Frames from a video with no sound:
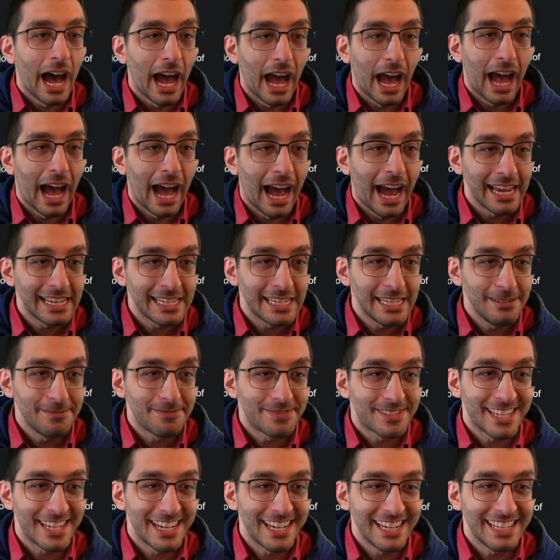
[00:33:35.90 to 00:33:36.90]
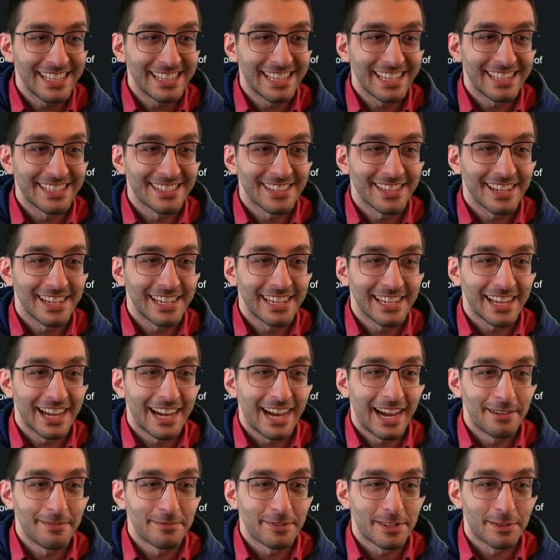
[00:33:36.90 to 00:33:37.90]
I keep saying things like
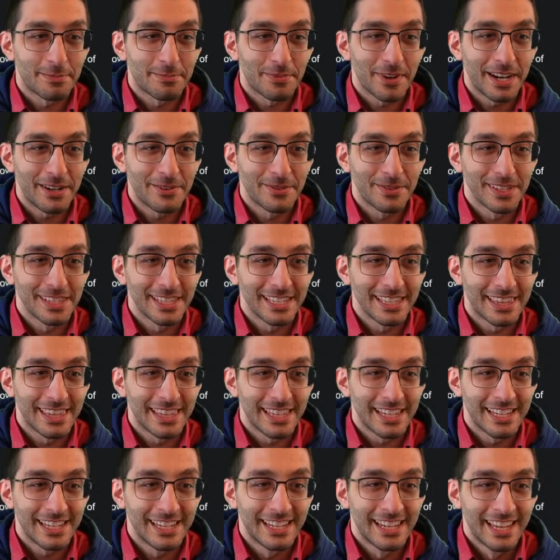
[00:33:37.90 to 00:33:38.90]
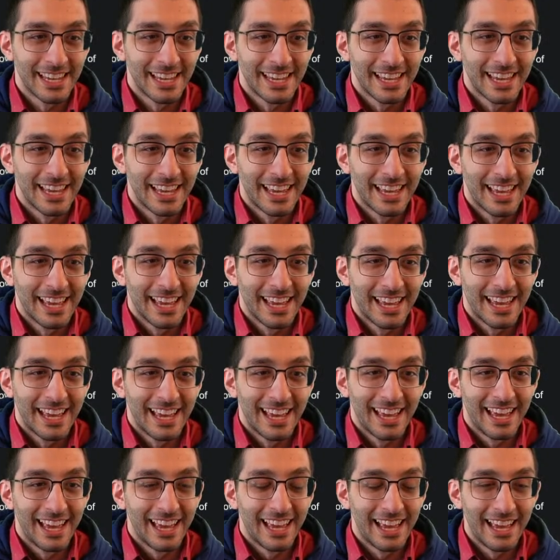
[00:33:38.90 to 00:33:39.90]
I'm spread really thin
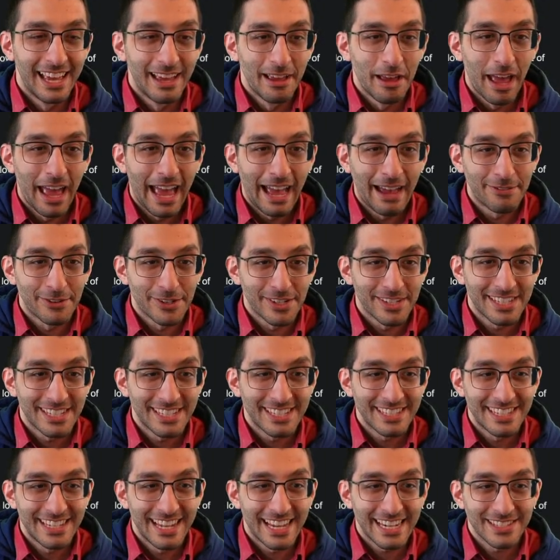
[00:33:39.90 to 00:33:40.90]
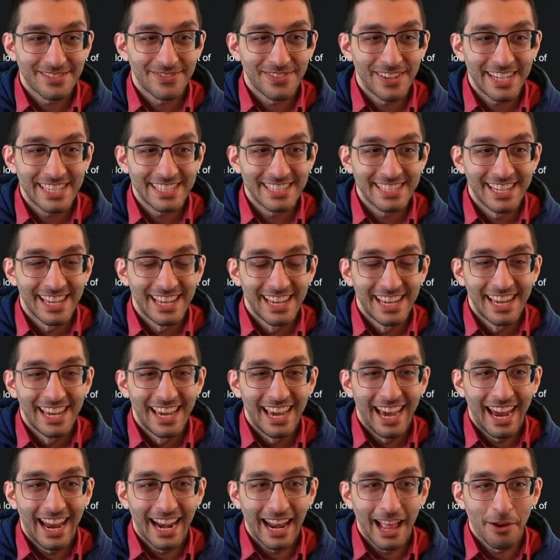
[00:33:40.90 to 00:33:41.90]
ever since Next Fest.
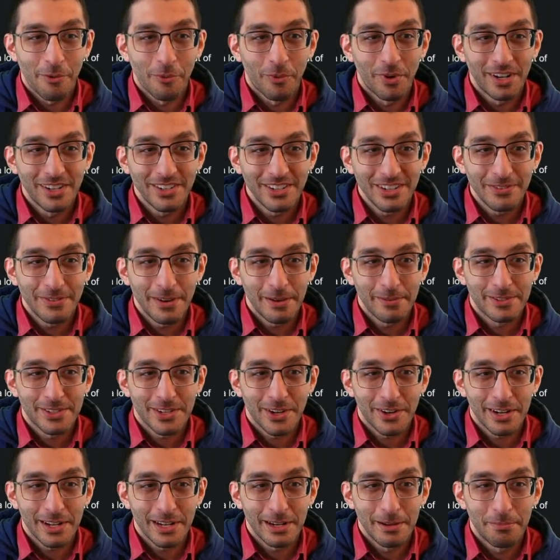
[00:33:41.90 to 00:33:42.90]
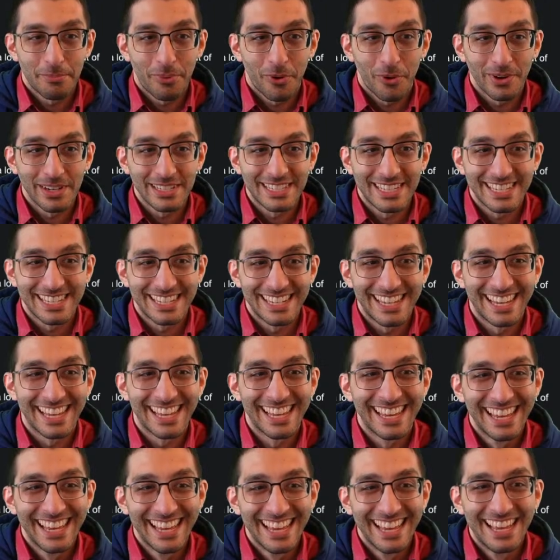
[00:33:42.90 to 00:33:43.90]
And I wonder if I'm starting to poison
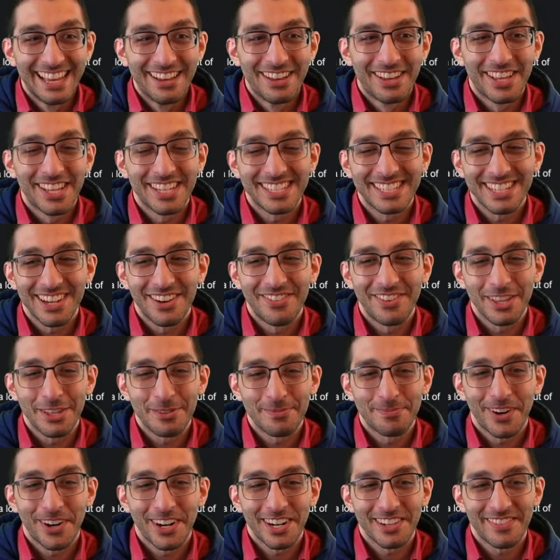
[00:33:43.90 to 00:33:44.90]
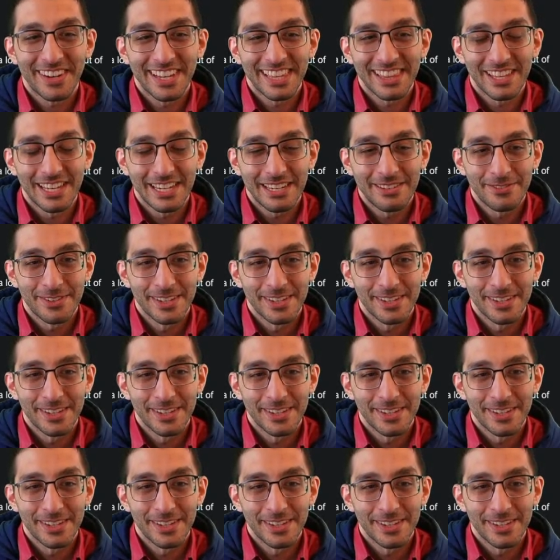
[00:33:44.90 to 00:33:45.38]
some other part of my life.